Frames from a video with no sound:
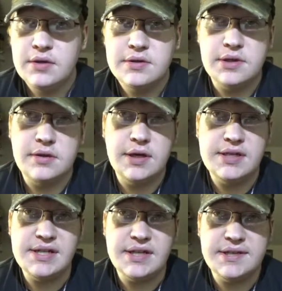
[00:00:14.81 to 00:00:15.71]
So,
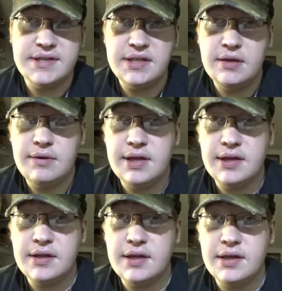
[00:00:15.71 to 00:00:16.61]
as you can see, we
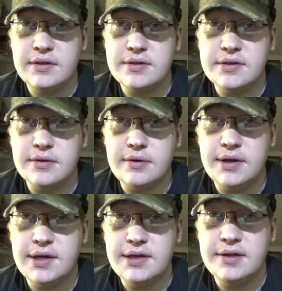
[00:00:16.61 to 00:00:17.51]
didn't get
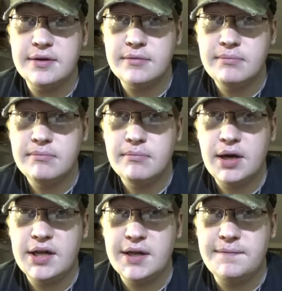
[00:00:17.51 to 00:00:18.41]
destroyed
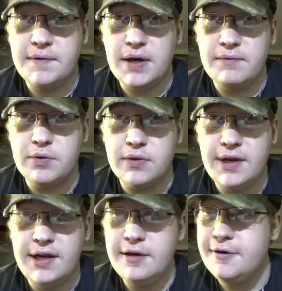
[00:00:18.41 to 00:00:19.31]
by an F5
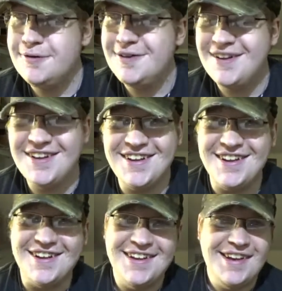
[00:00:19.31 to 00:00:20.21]
tornado.
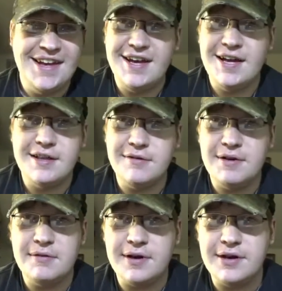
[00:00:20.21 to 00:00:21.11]
I knew
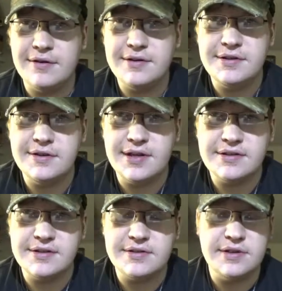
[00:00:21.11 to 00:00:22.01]
we weren't going to, I
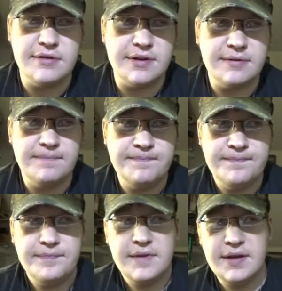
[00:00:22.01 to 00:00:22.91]
was just joking.
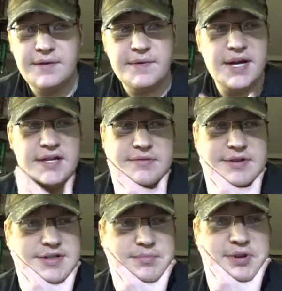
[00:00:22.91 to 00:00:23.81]
If you guys
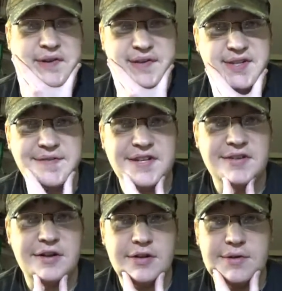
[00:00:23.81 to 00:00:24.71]
watched the previous
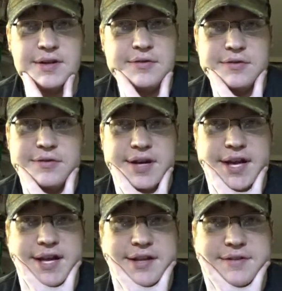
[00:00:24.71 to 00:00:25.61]
video all the way through, I
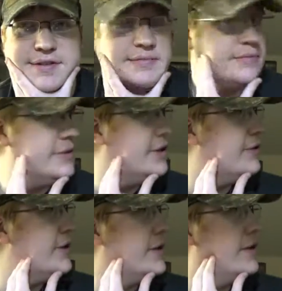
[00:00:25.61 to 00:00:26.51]
kind of was
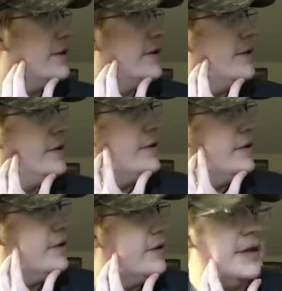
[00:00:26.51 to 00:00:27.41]
joking,
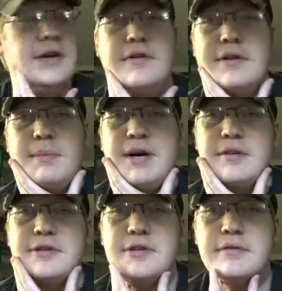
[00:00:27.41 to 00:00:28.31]
going
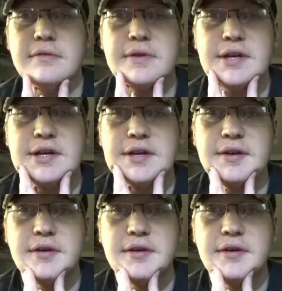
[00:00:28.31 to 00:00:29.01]
about shooting the